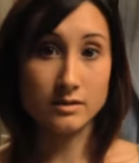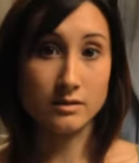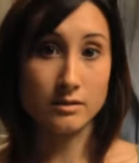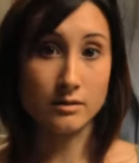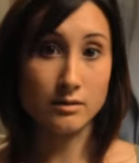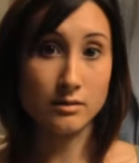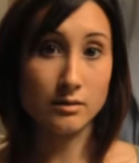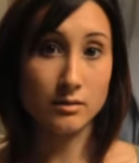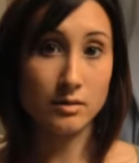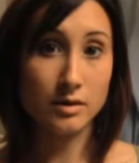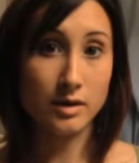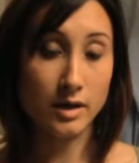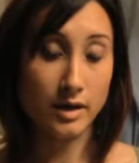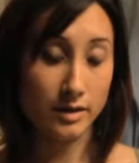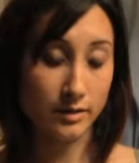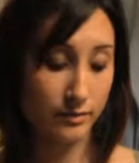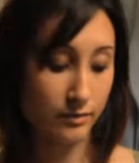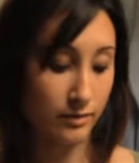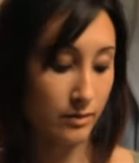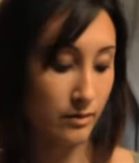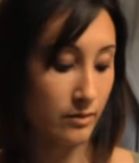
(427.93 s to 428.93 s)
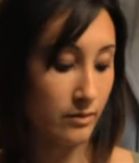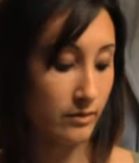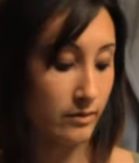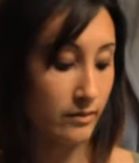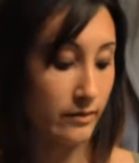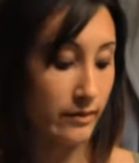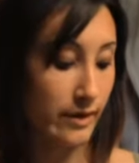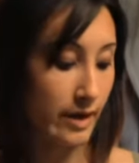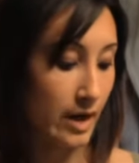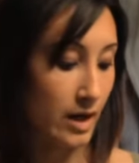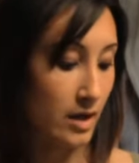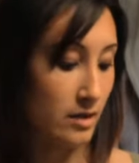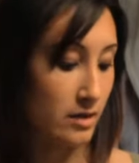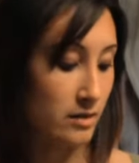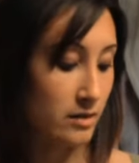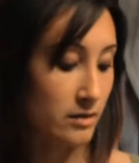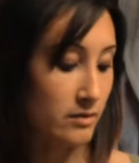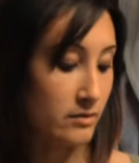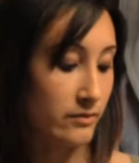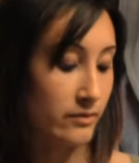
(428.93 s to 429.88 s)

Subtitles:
so I don't know that